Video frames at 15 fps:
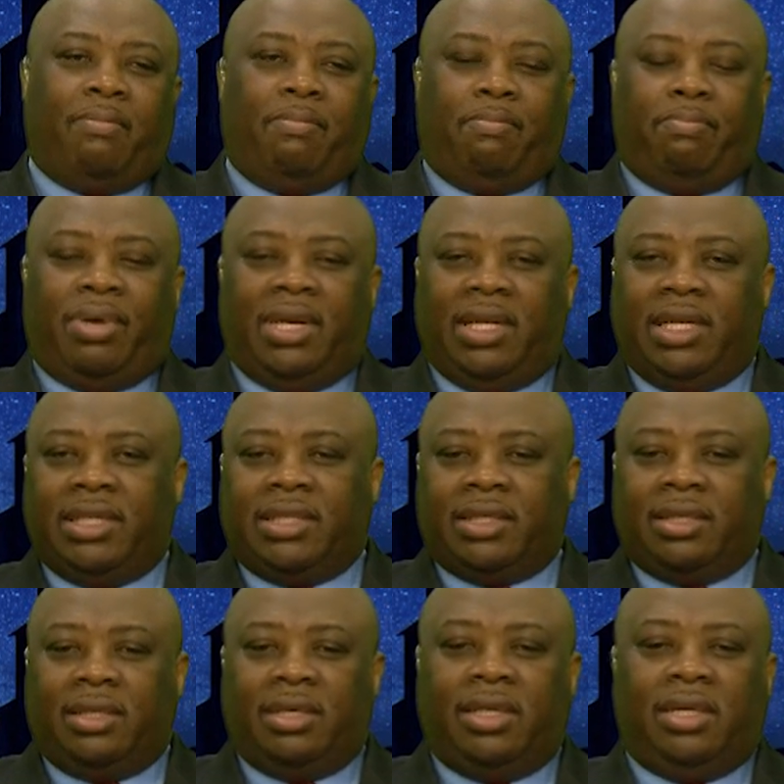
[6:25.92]

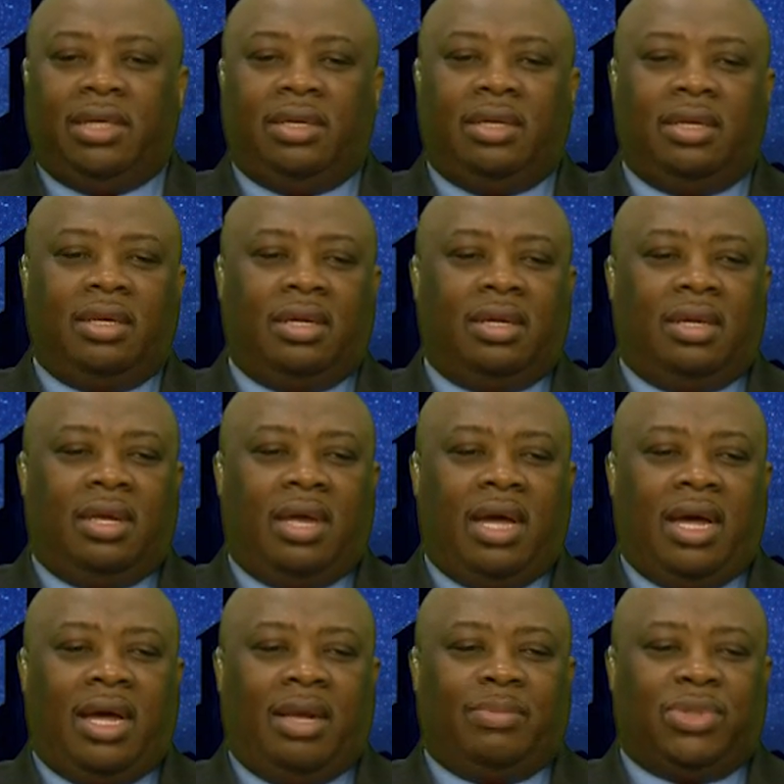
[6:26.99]
politically,
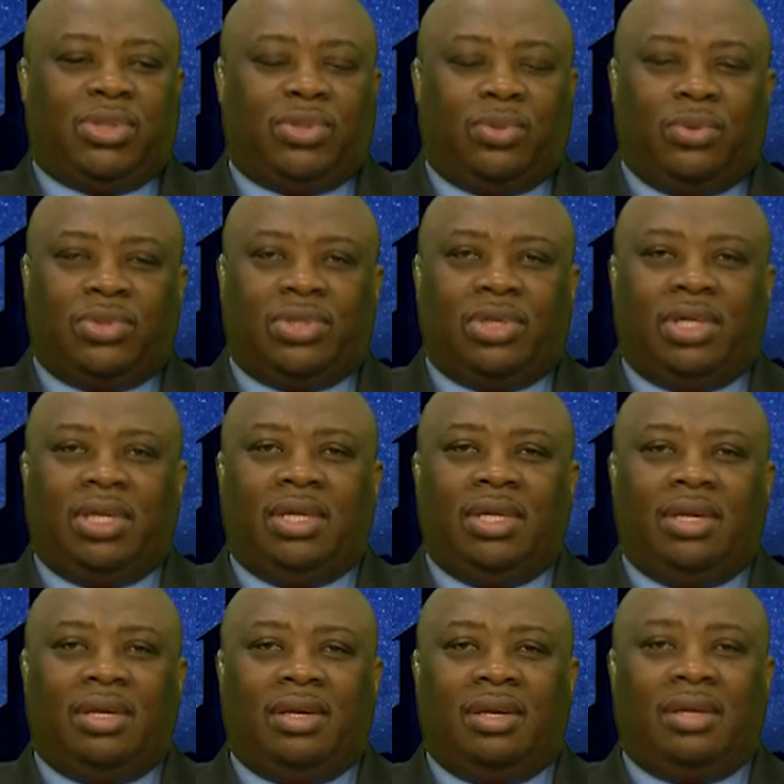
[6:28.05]

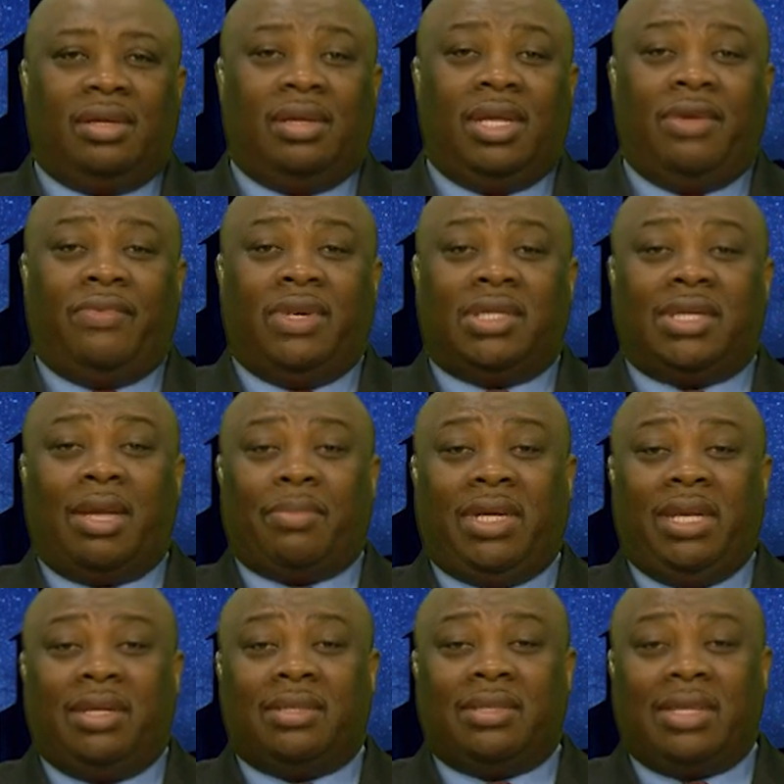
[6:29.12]
socially, even in some
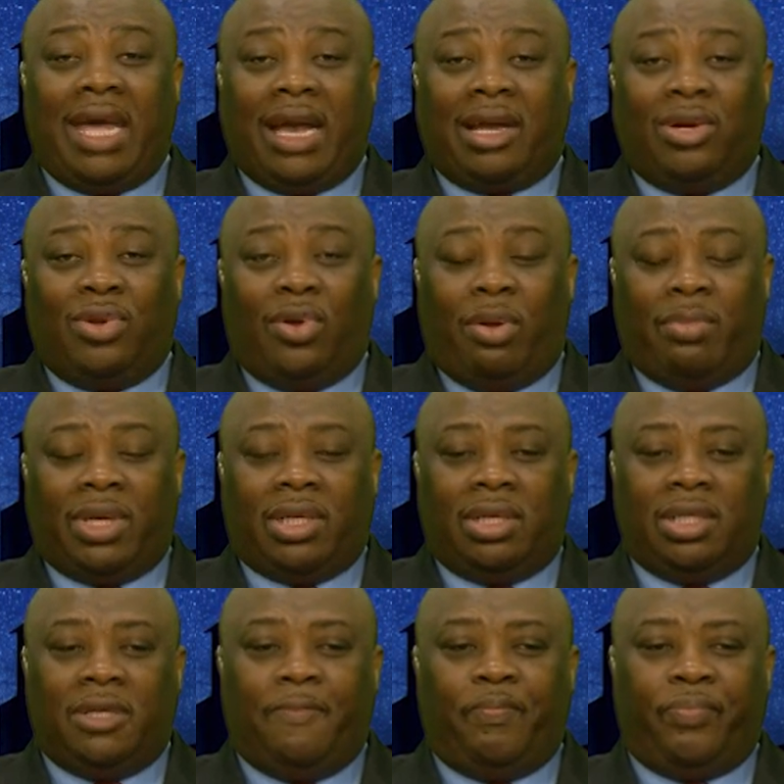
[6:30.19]
cases
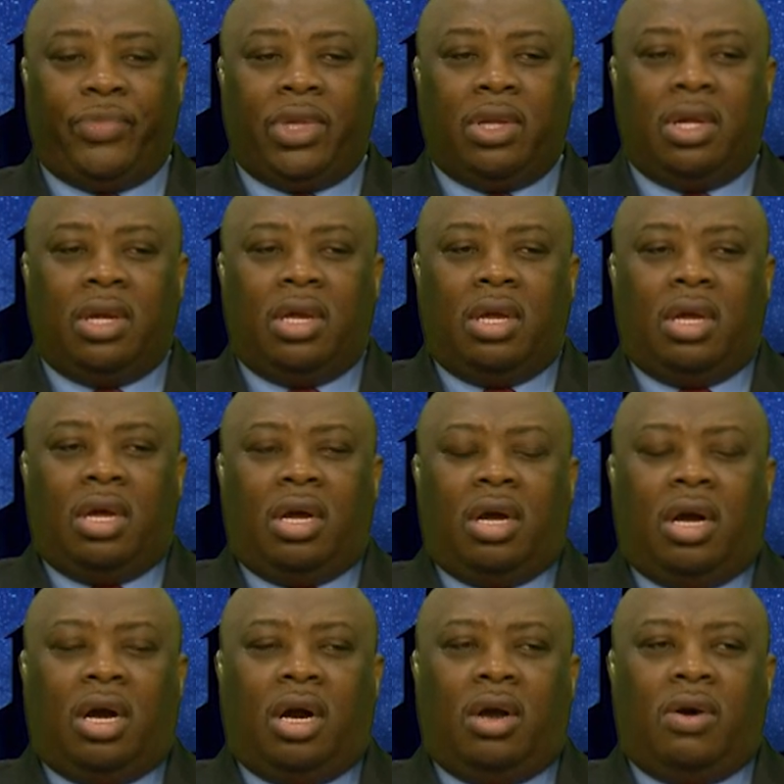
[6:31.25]
economically.
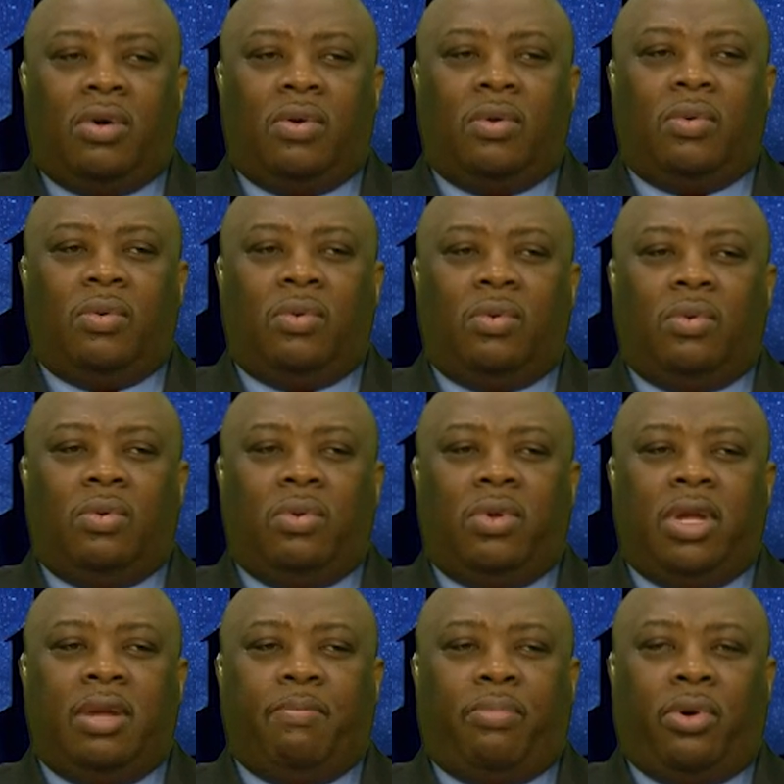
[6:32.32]
How
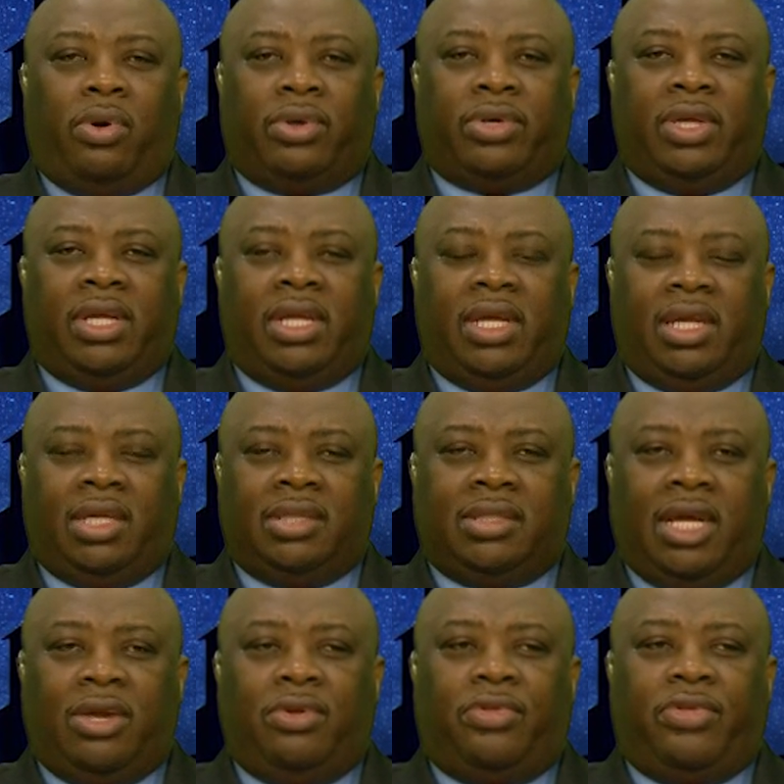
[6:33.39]
important it
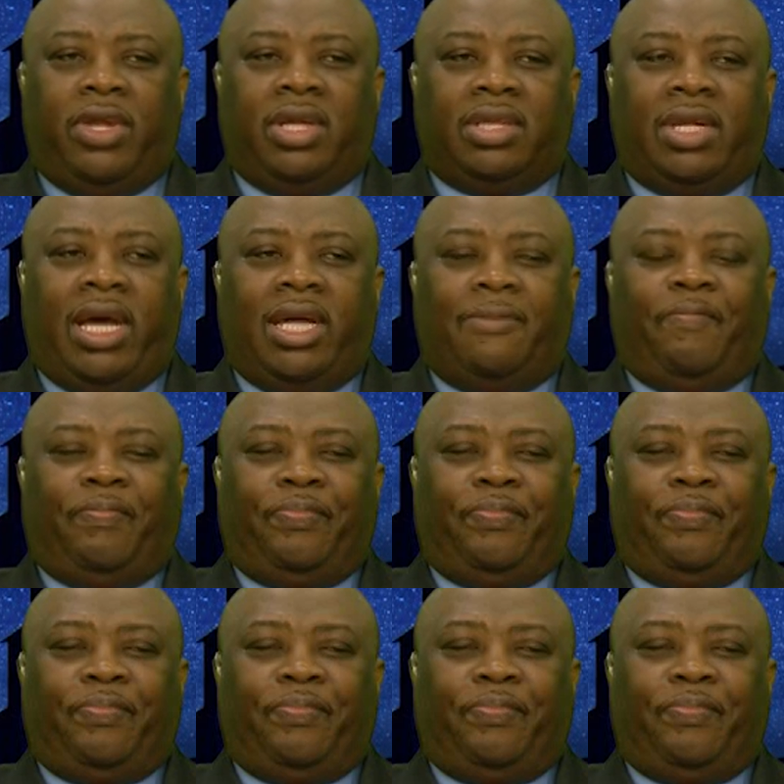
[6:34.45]
is that you think that